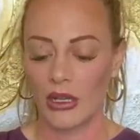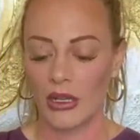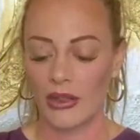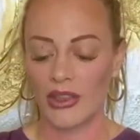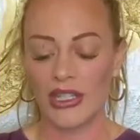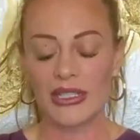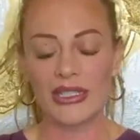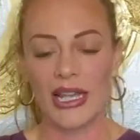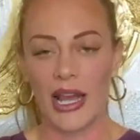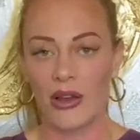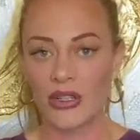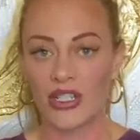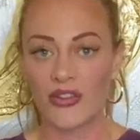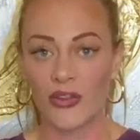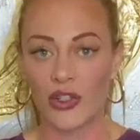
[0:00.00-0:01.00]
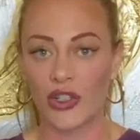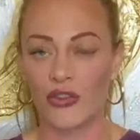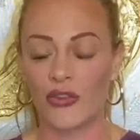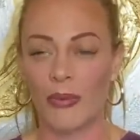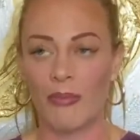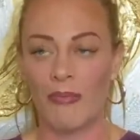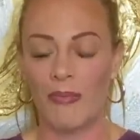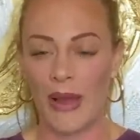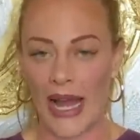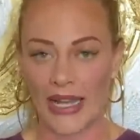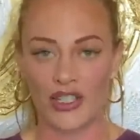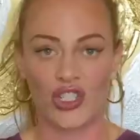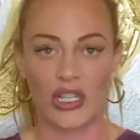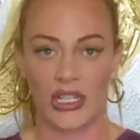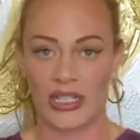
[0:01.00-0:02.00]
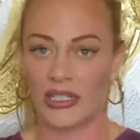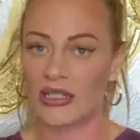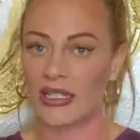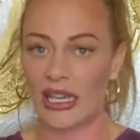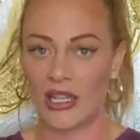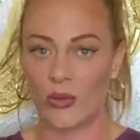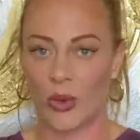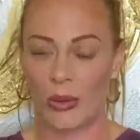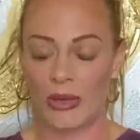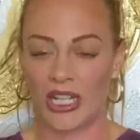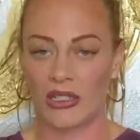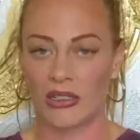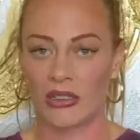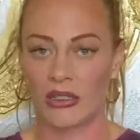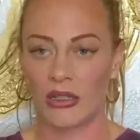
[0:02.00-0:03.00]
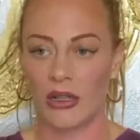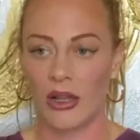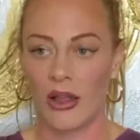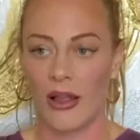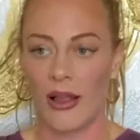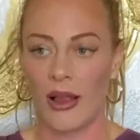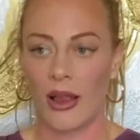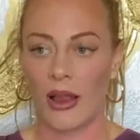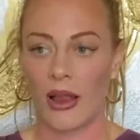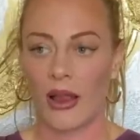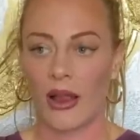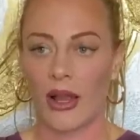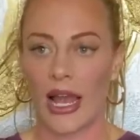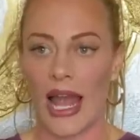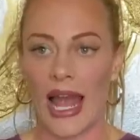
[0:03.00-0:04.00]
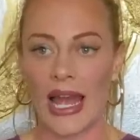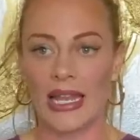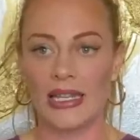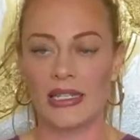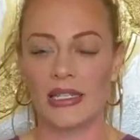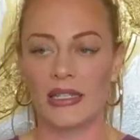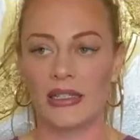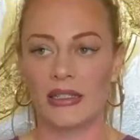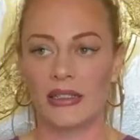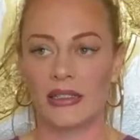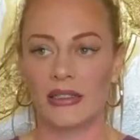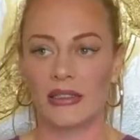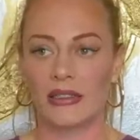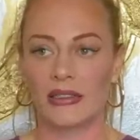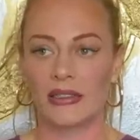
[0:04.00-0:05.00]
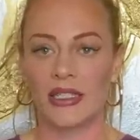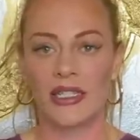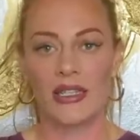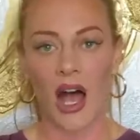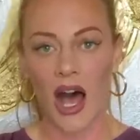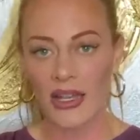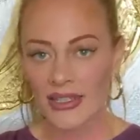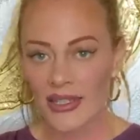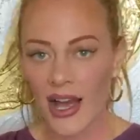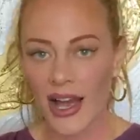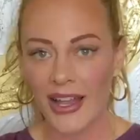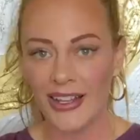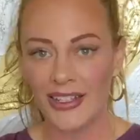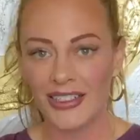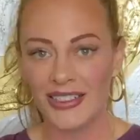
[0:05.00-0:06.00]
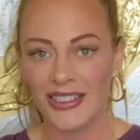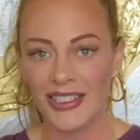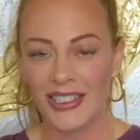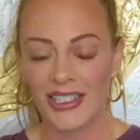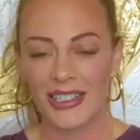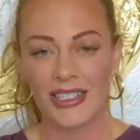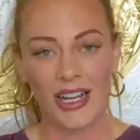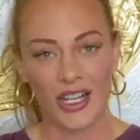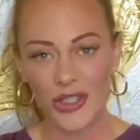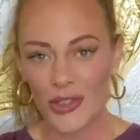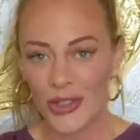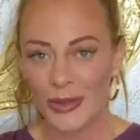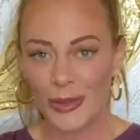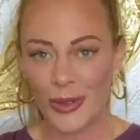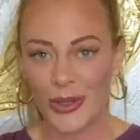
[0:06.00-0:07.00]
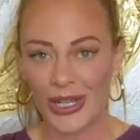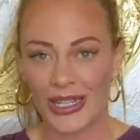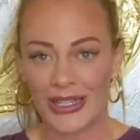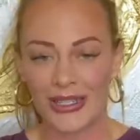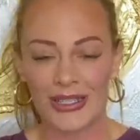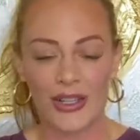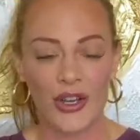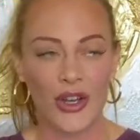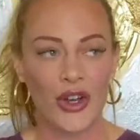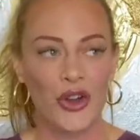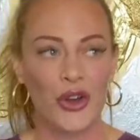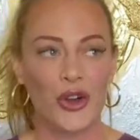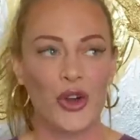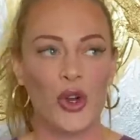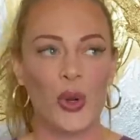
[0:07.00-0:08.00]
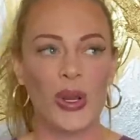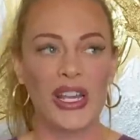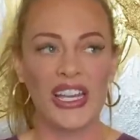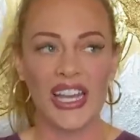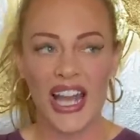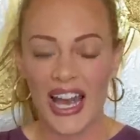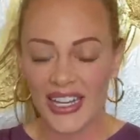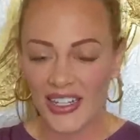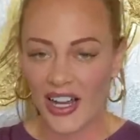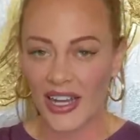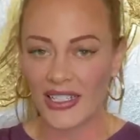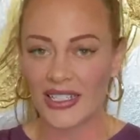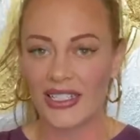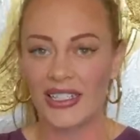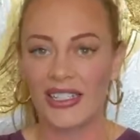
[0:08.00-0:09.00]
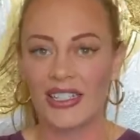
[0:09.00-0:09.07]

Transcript: This town is full of batshit insane women and docile country boys who cannot